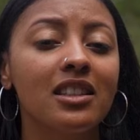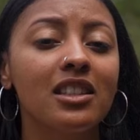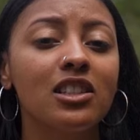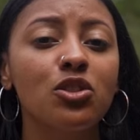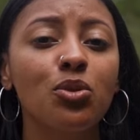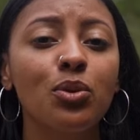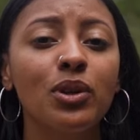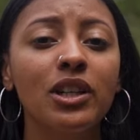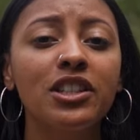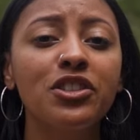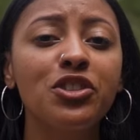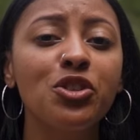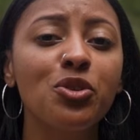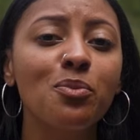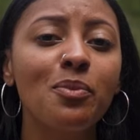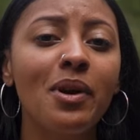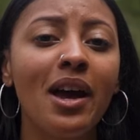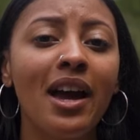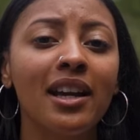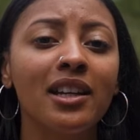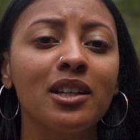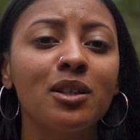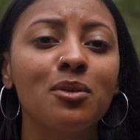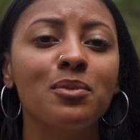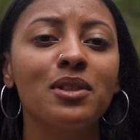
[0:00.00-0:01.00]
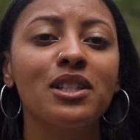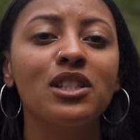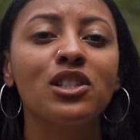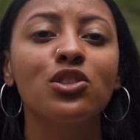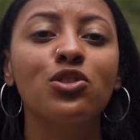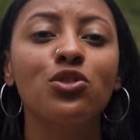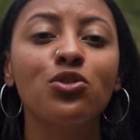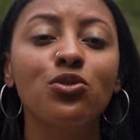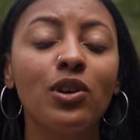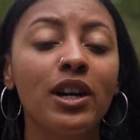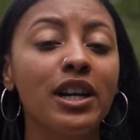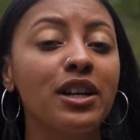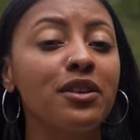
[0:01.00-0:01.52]
The 22 Magnum is
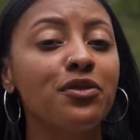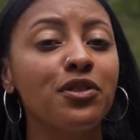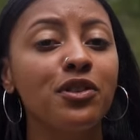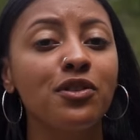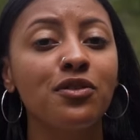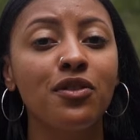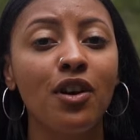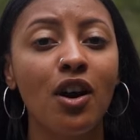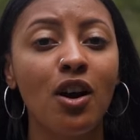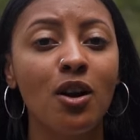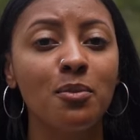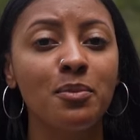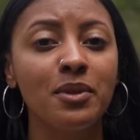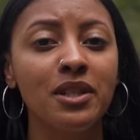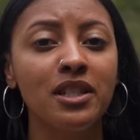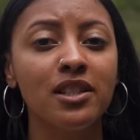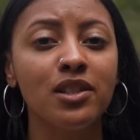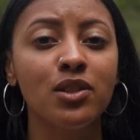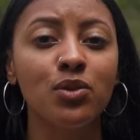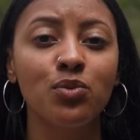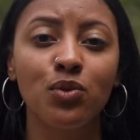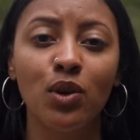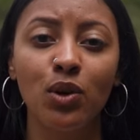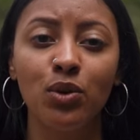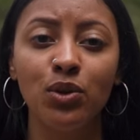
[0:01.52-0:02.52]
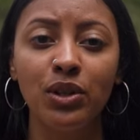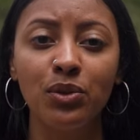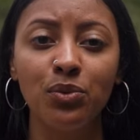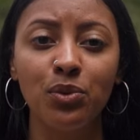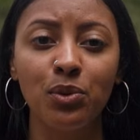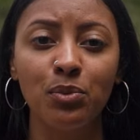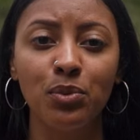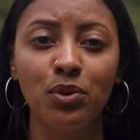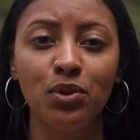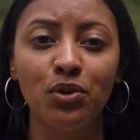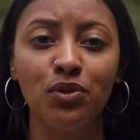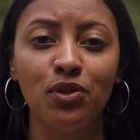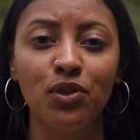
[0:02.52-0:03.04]
great for varmints, rodent
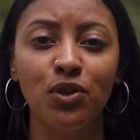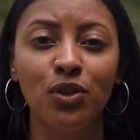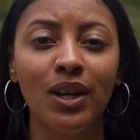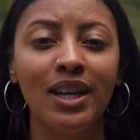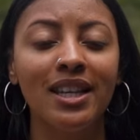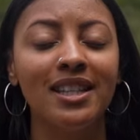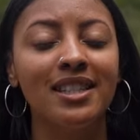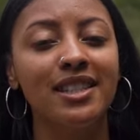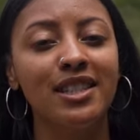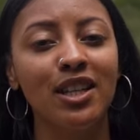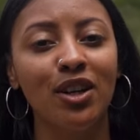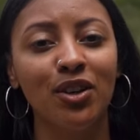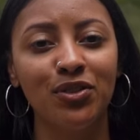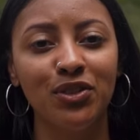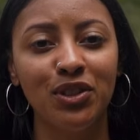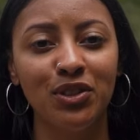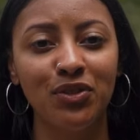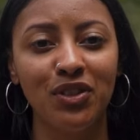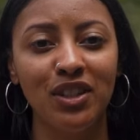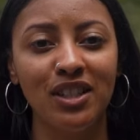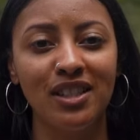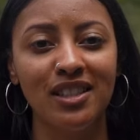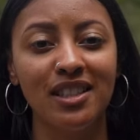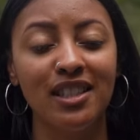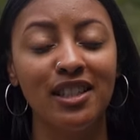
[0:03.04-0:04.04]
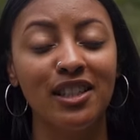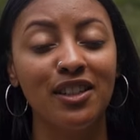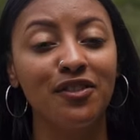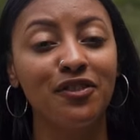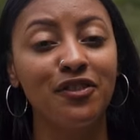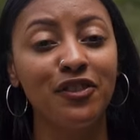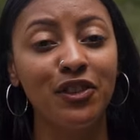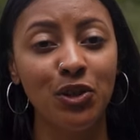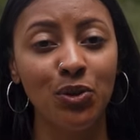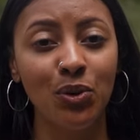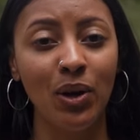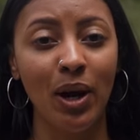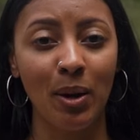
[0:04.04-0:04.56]
removal, and self-defense in a
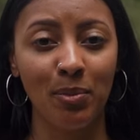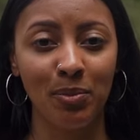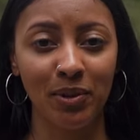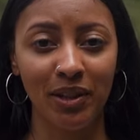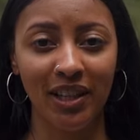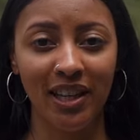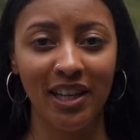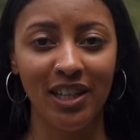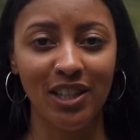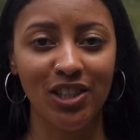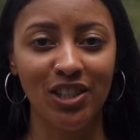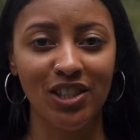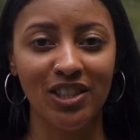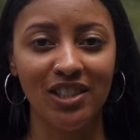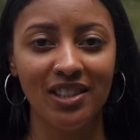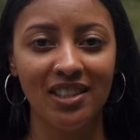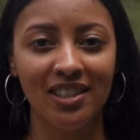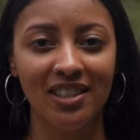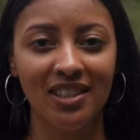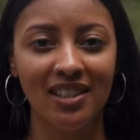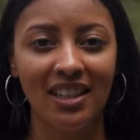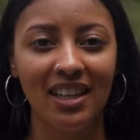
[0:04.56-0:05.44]
few applications.